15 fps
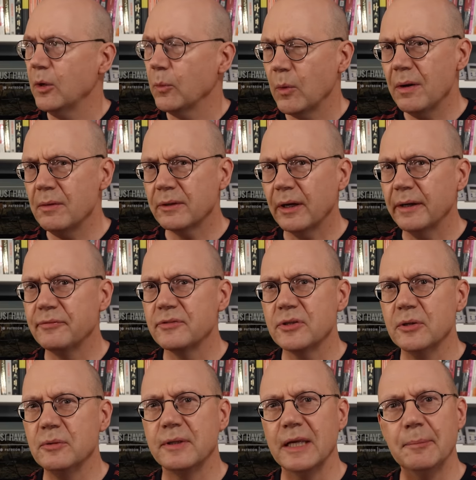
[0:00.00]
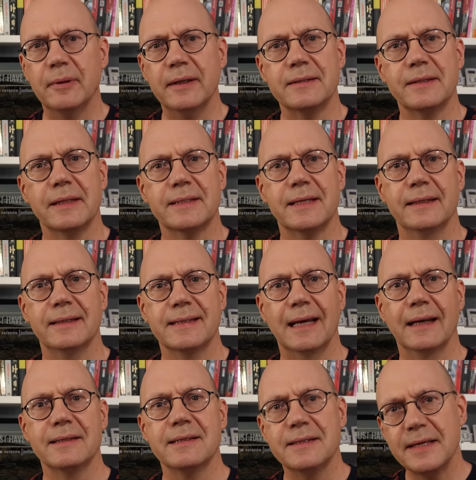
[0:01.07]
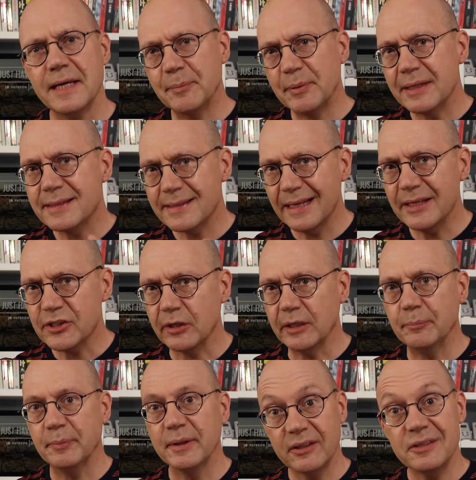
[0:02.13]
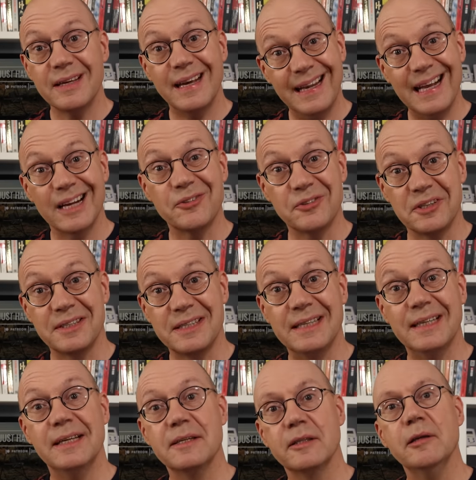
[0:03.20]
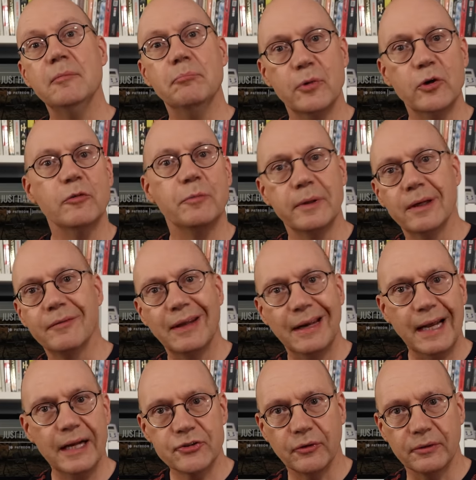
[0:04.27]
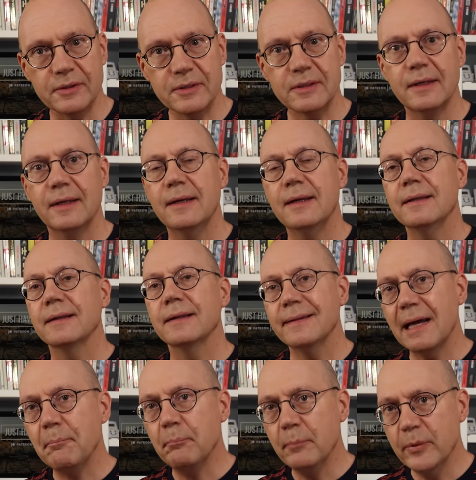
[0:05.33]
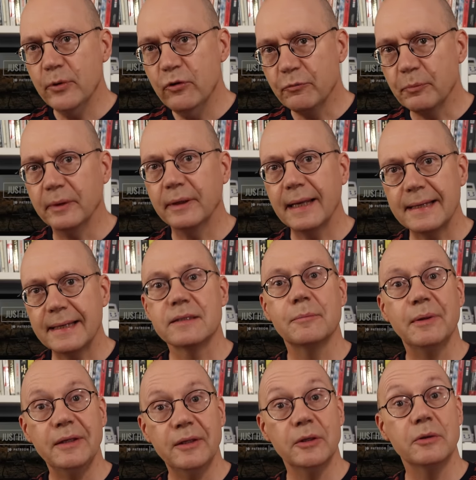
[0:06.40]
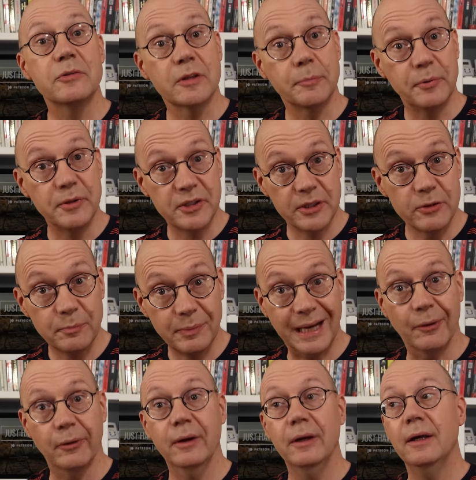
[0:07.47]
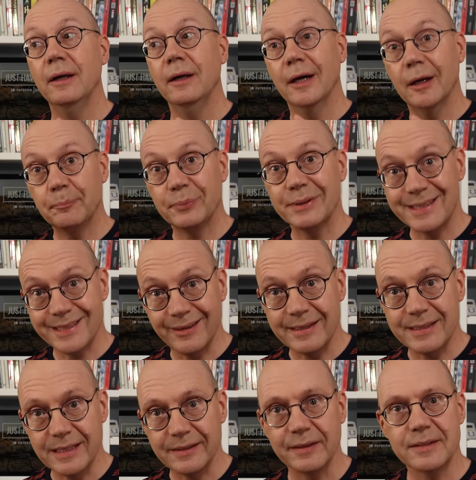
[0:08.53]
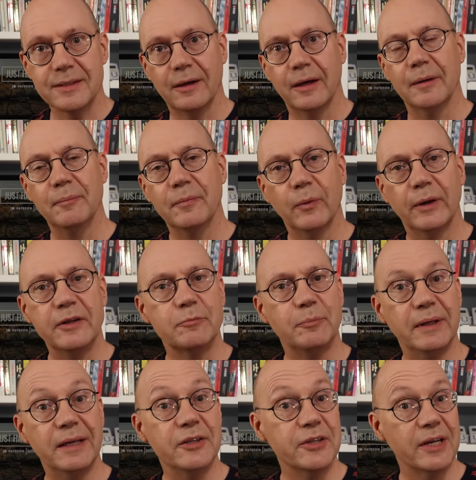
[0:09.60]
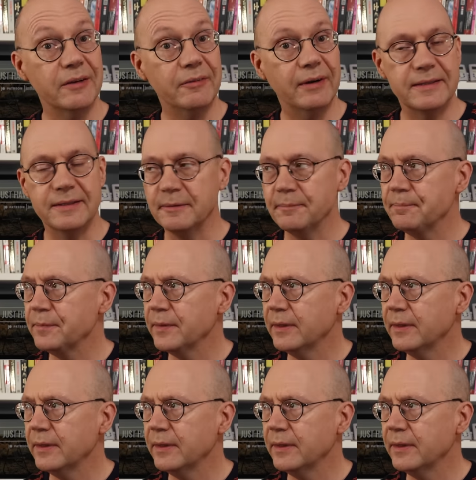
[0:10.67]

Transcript: We won't dive too deeply into the technicalities here, but essentially, because electricity is the movement of electrons, then that movement has to be used to produce power at precisely the time when it's being generated.